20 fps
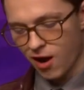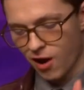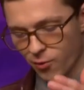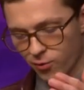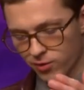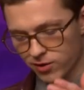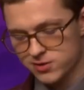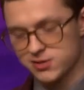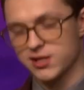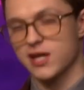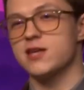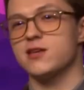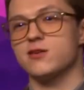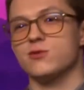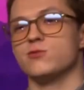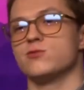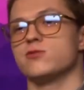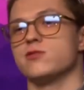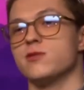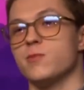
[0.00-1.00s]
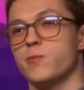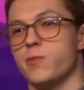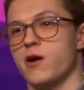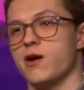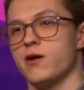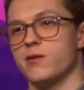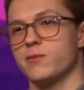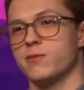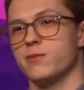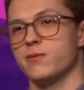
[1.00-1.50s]
I want to take you to the
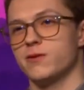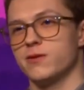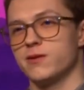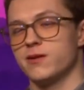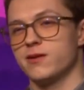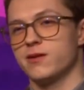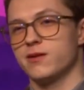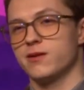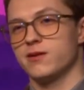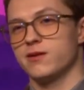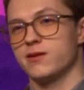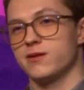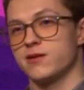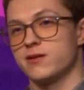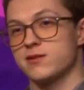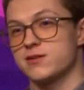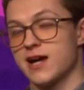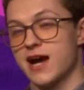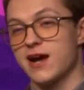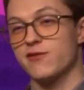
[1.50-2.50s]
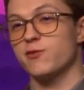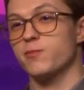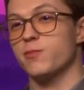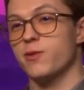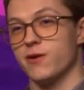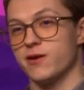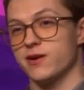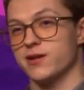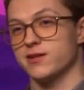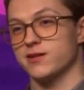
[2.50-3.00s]
pub to have a
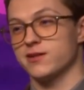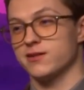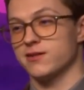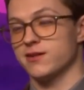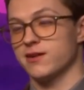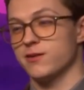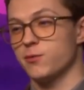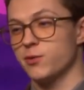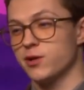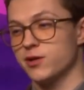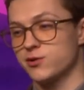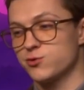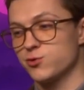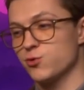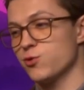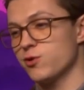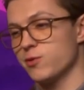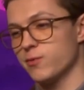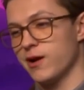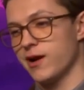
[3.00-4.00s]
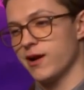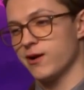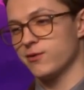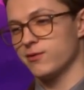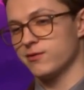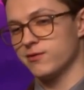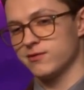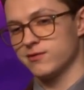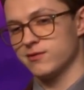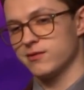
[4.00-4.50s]
pint, and we can talk about
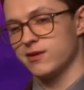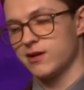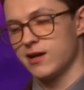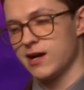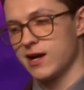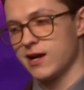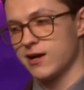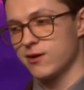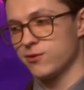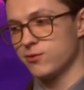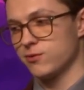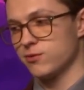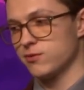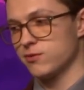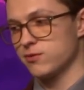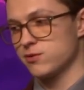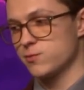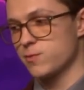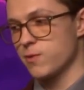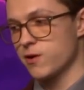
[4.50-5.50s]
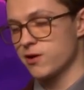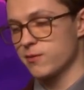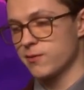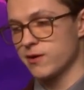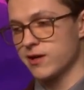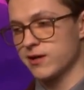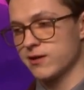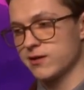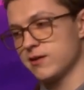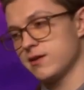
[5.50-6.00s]
how
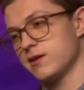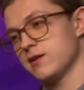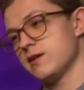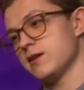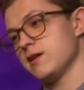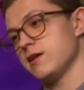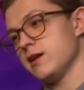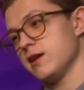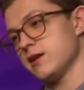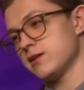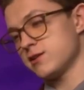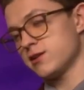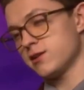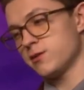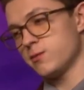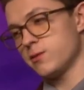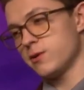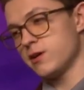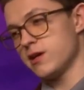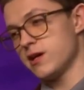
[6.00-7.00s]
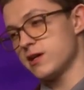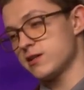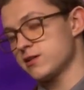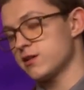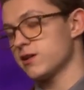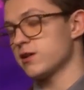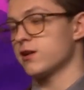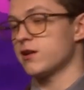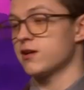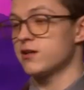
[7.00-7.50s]
Spider-Man it's
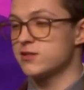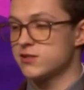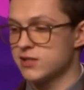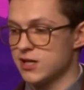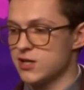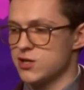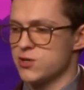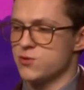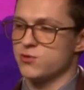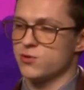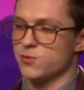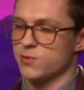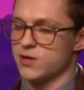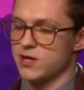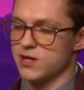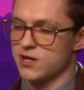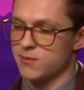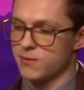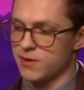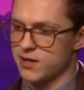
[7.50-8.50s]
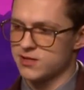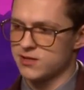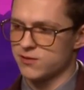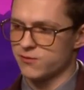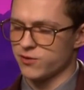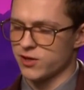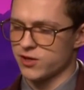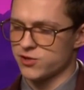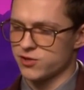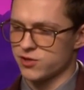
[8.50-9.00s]
gonna continue to be an amazing
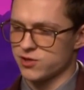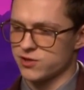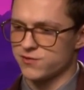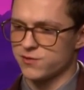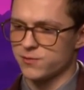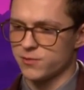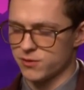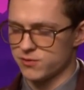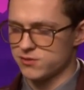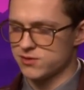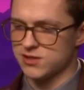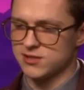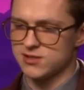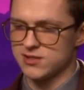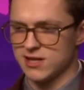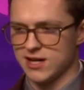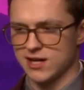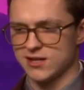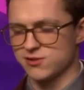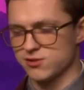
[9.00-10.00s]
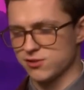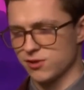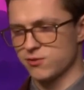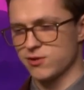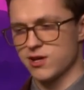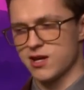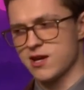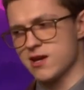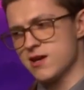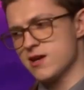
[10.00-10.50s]
franchise for both Disney and
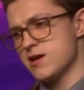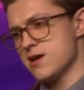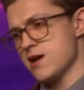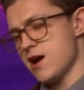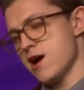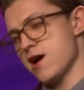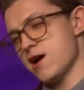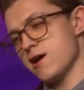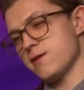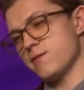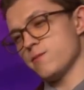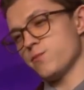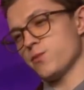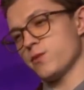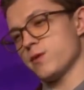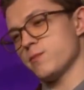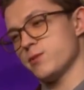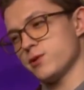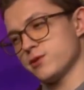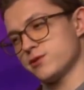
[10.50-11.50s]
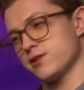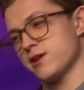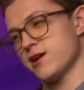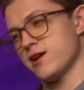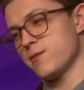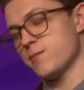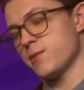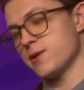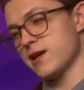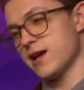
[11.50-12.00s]
Sony.
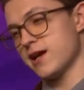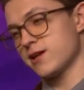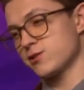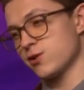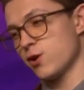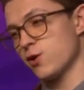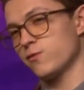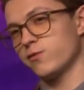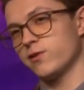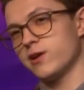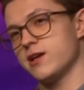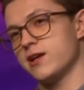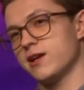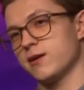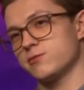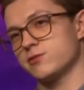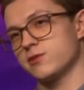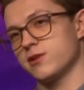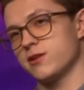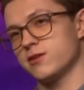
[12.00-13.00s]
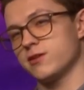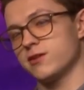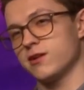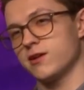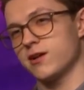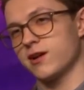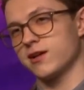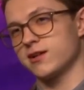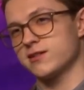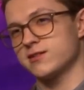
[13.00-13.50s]
But yeah, so hopefully he comes to London
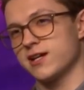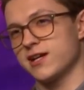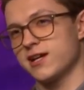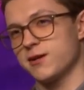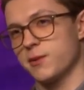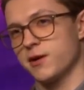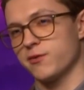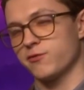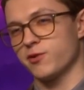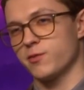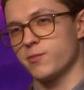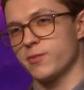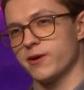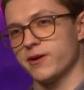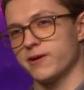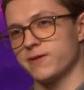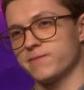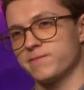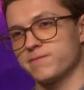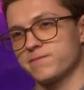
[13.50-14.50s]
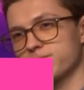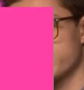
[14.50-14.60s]
and I can take him out for a pint.